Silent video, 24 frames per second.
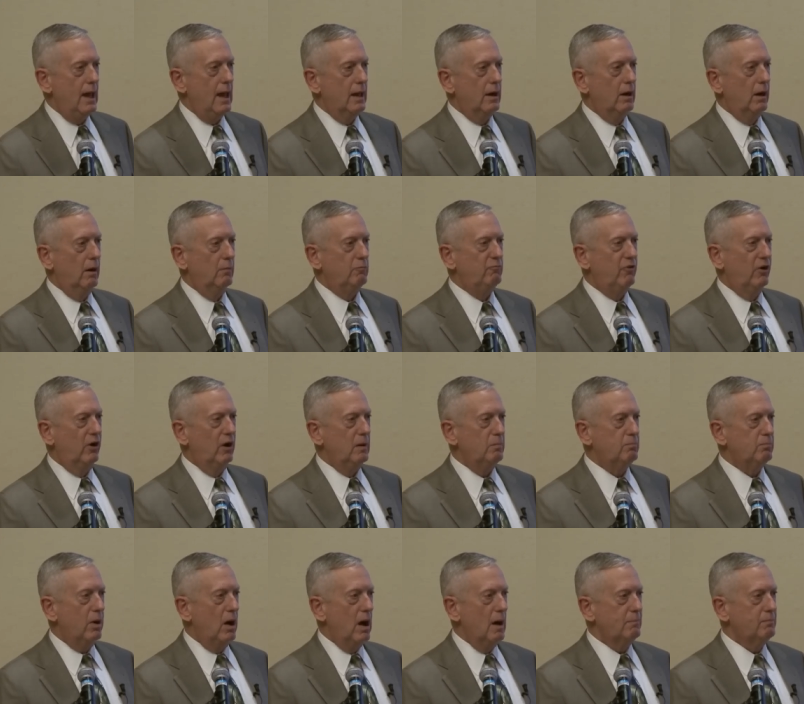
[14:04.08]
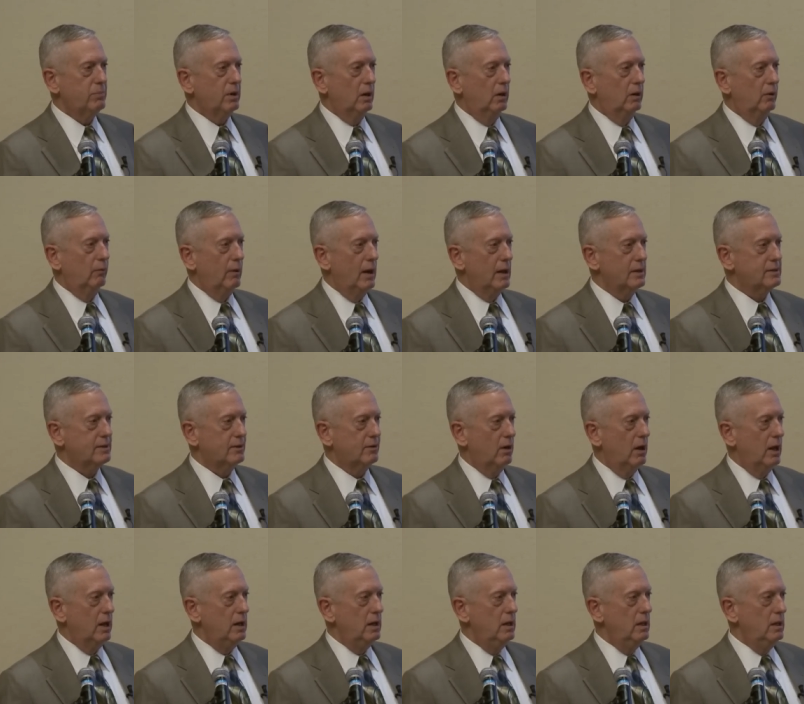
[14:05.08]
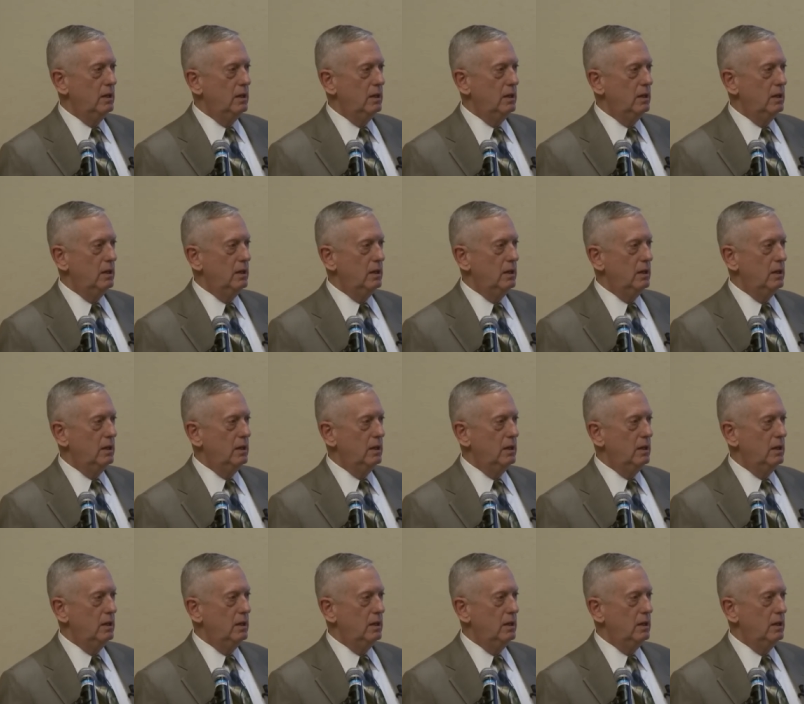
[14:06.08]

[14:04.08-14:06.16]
at a very popular restaurant.